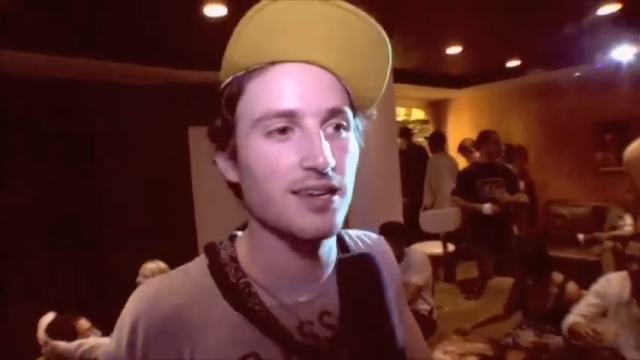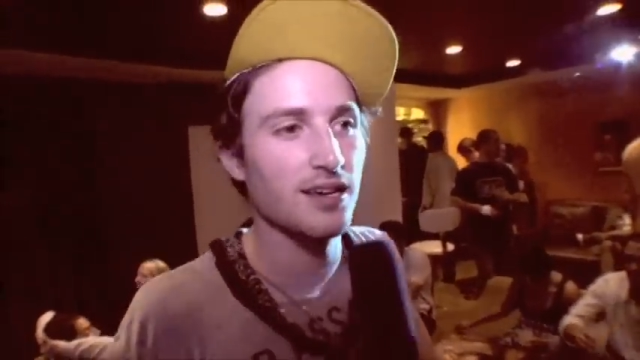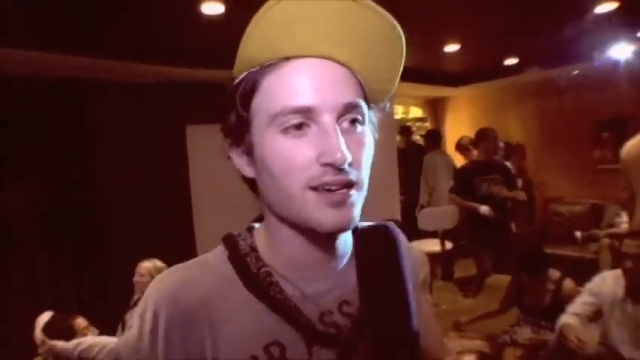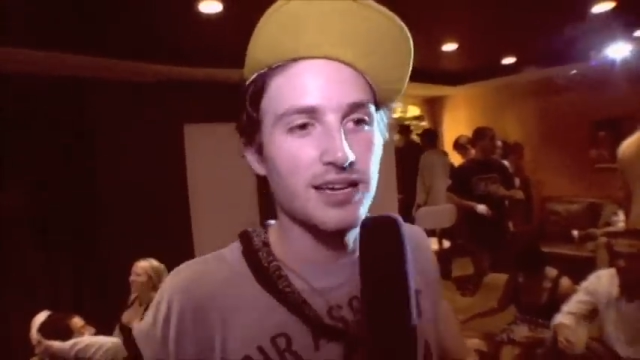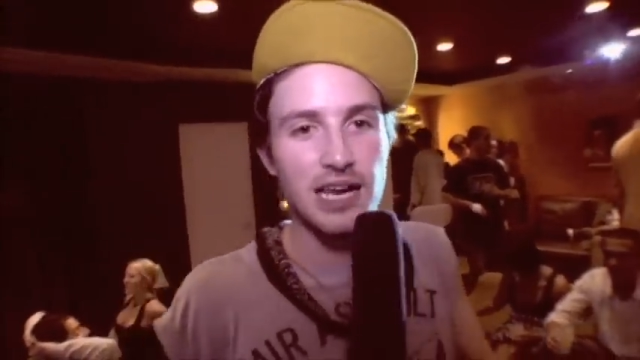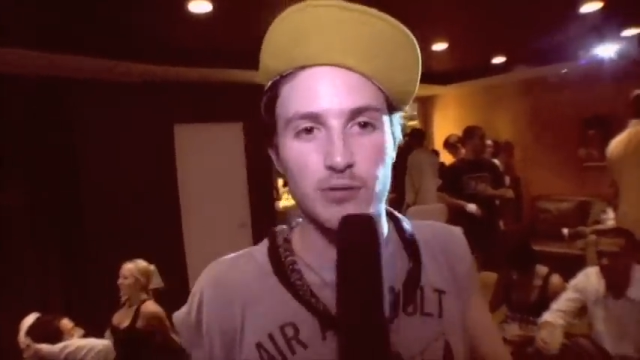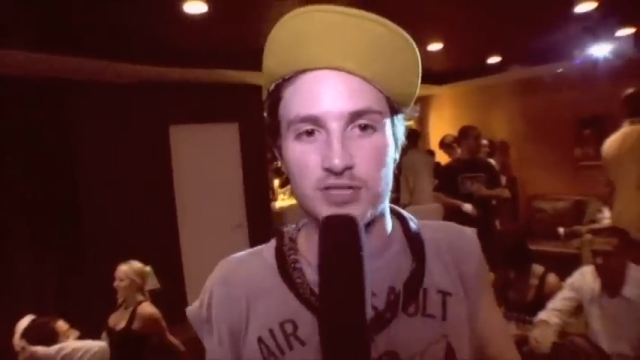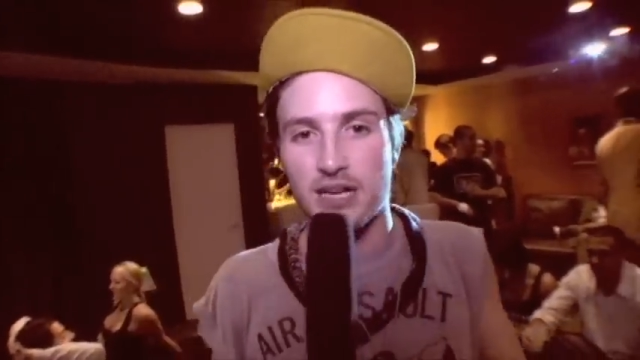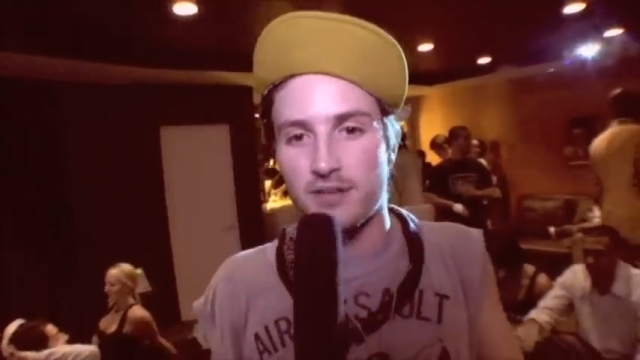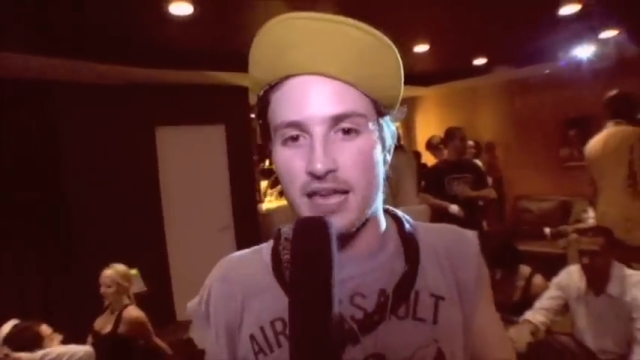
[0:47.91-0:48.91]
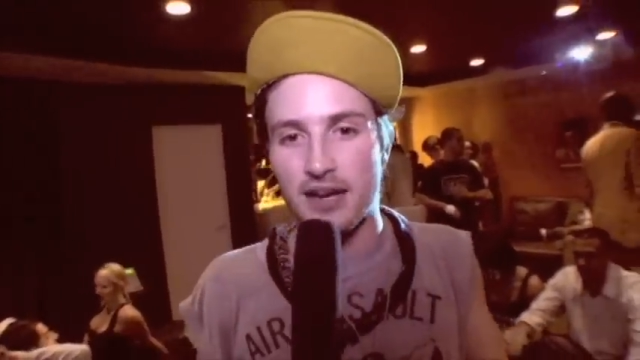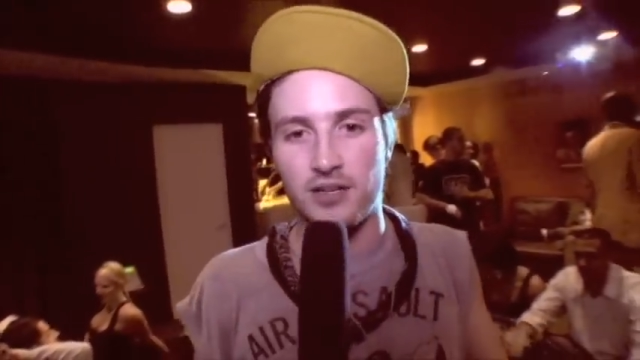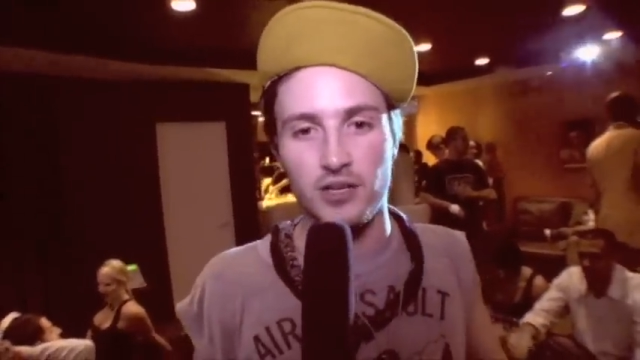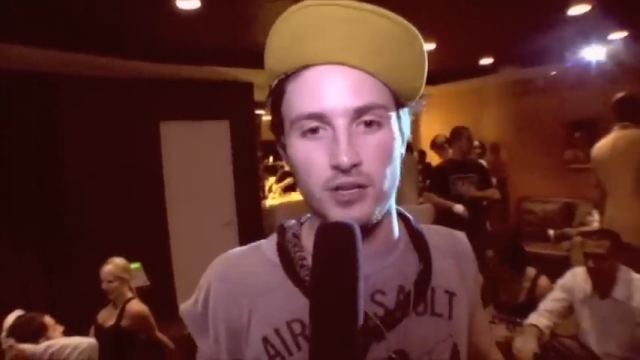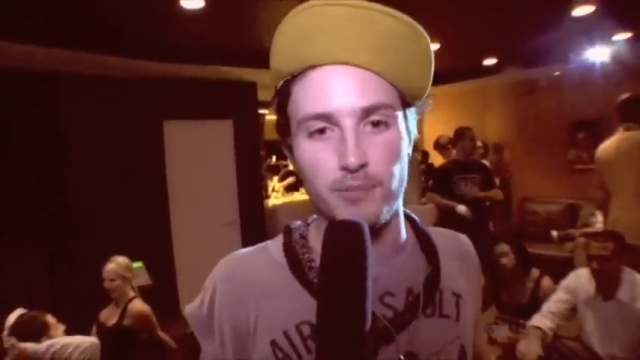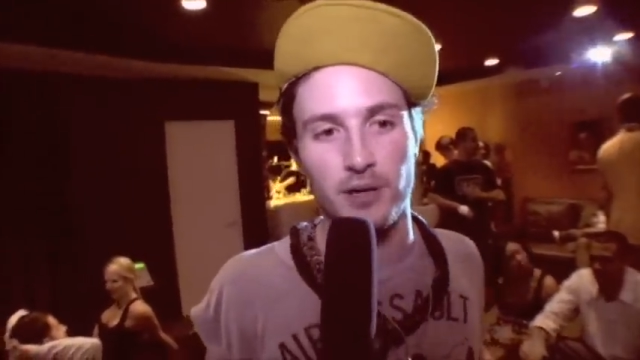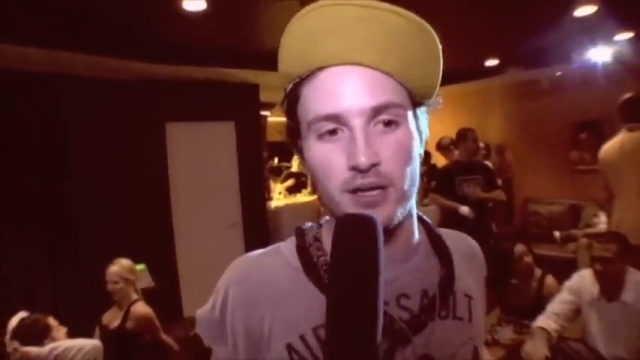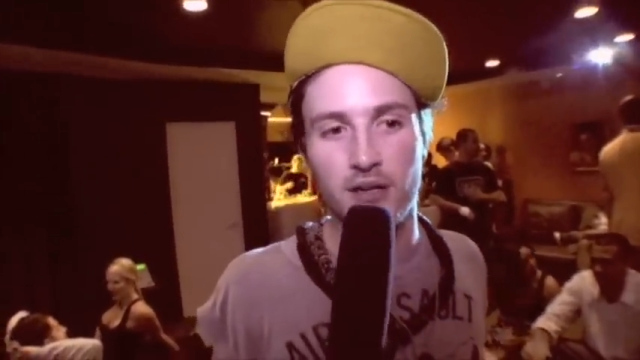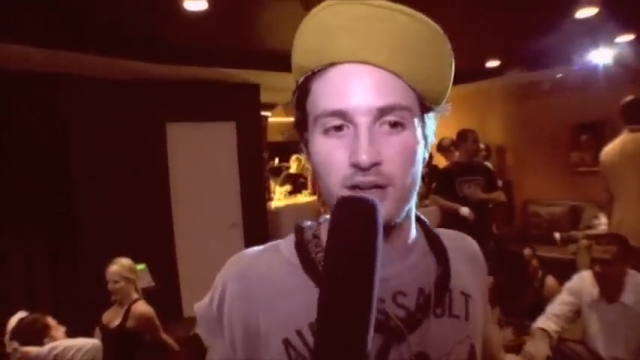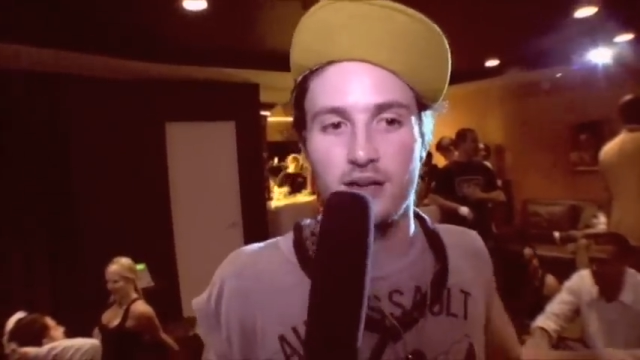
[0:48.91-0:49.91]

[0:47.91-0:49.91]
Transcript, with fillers: And I was never that good, but